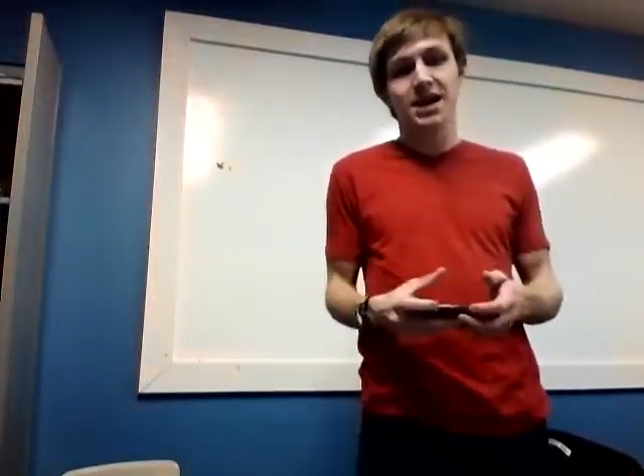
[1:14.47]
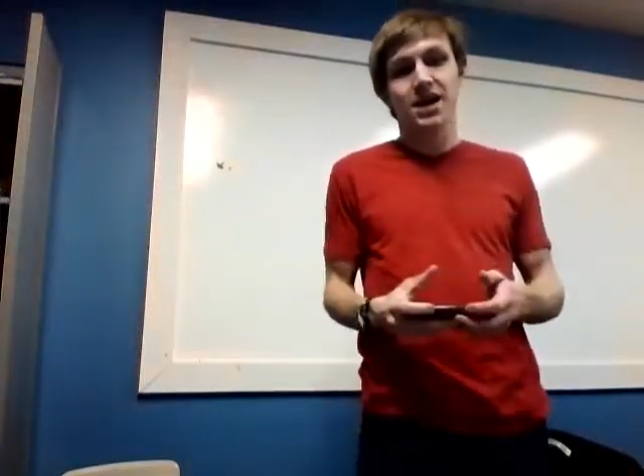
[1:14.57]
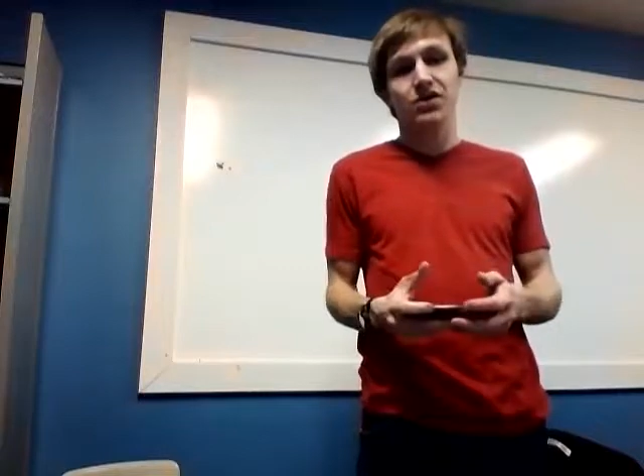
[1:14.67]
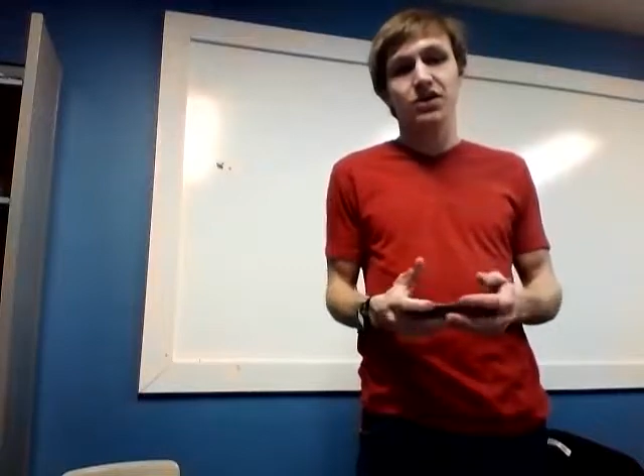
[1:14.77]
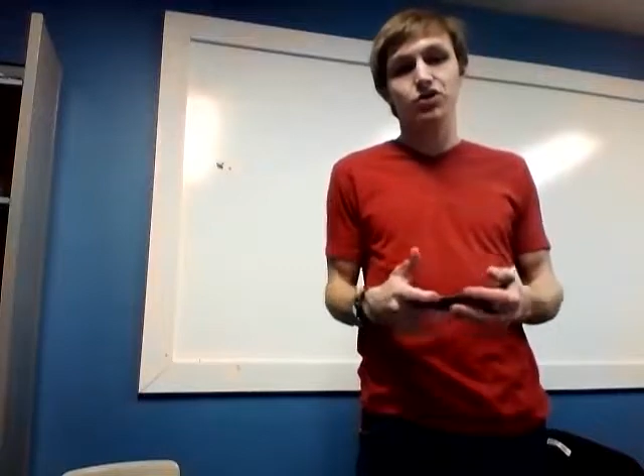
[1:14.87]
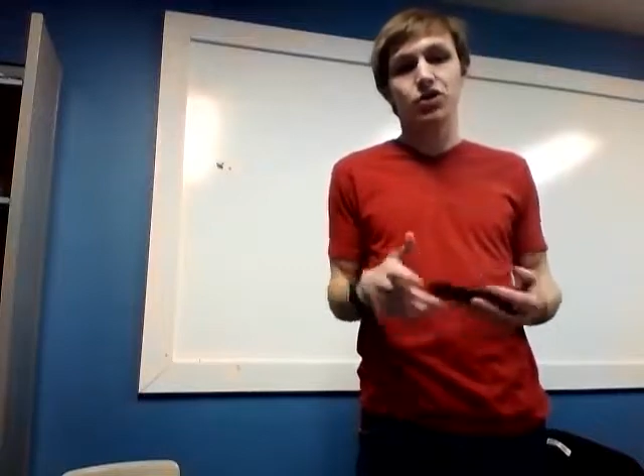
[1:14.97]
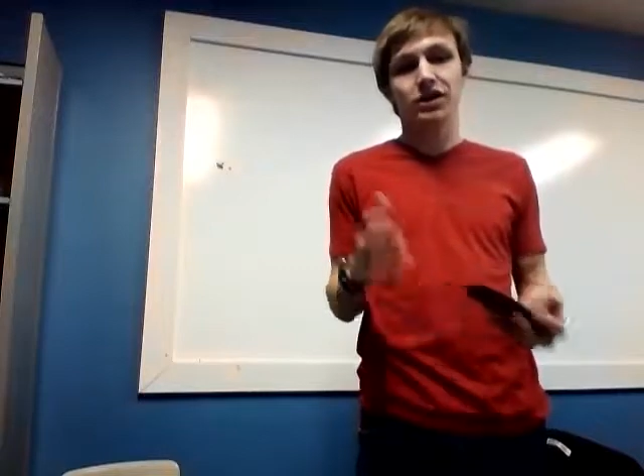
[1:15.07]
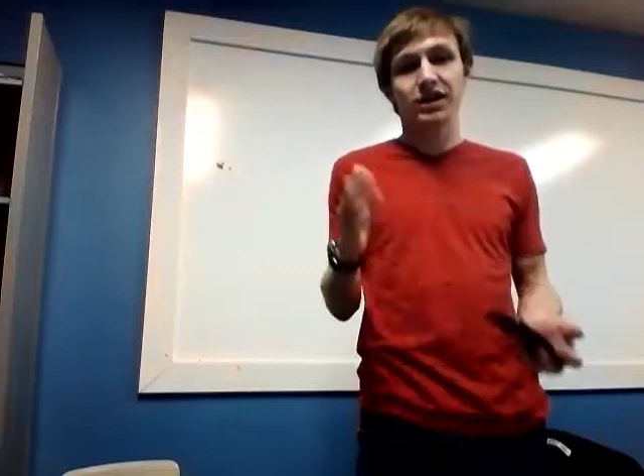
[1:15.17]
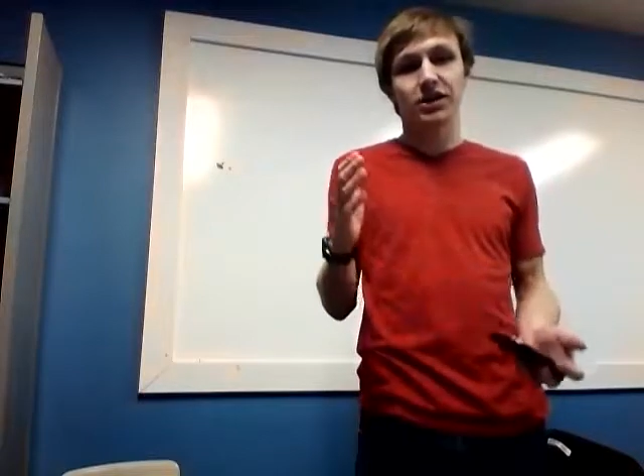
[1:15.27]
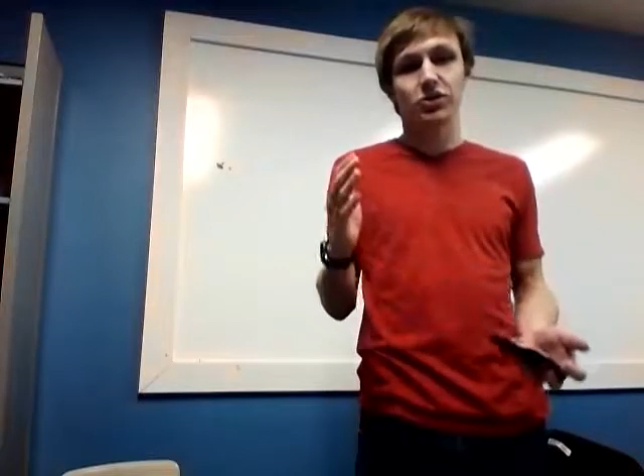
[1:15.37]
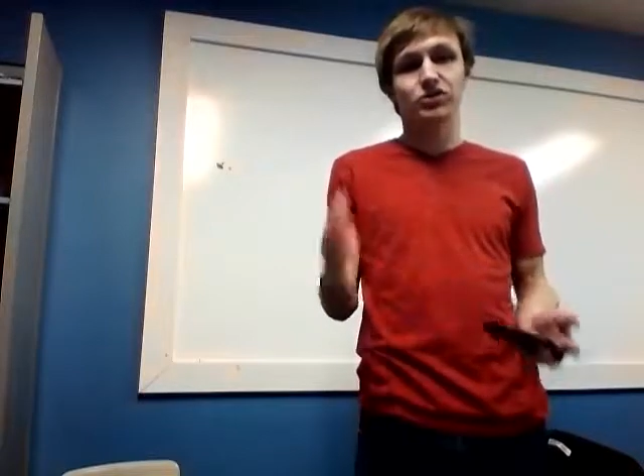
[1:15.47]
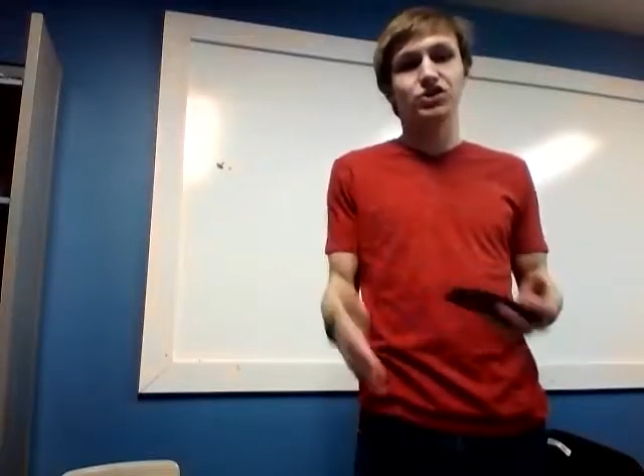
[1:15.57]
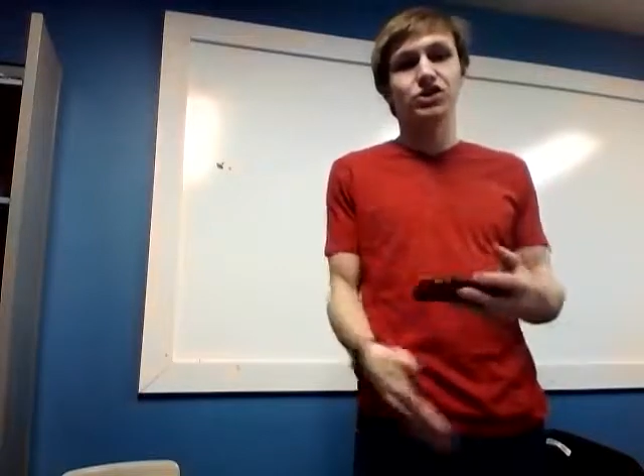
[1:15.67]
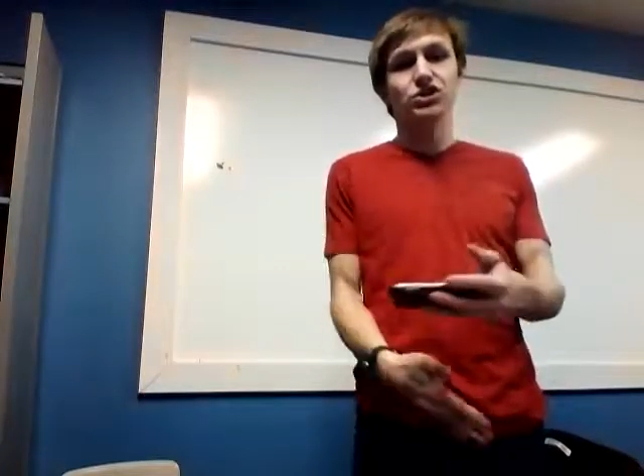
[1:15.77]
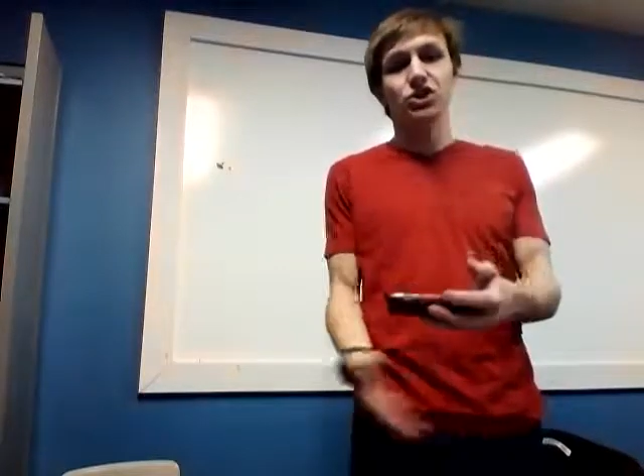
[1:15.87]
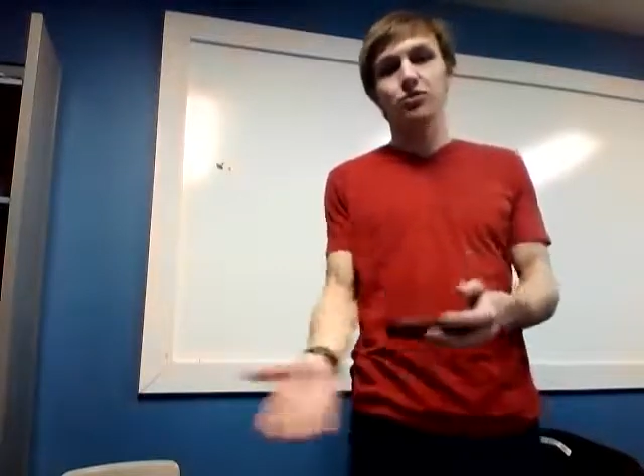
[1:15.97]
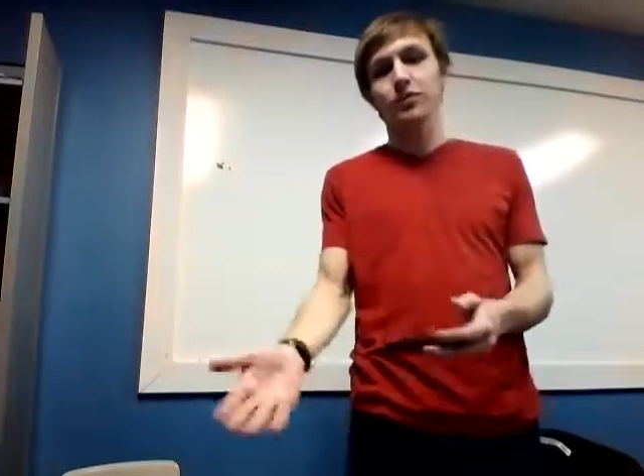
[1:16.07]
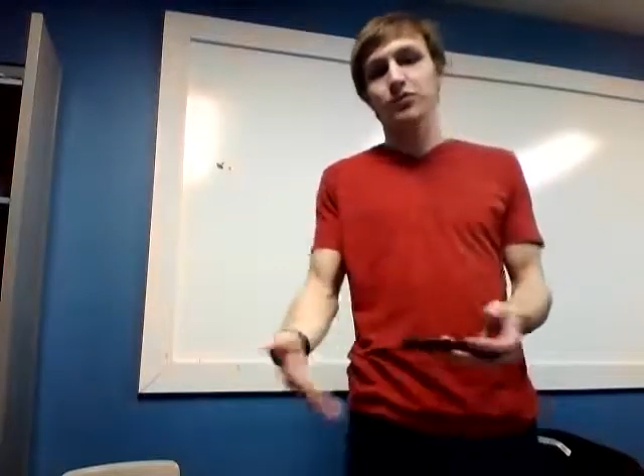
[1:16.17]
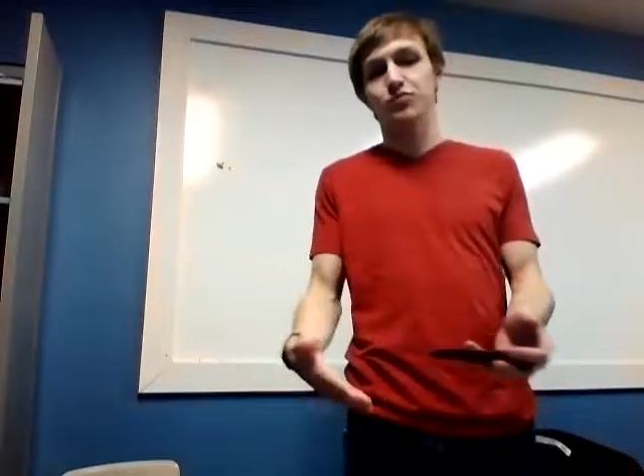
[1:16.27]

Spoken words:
and then you try and like go and siege other people's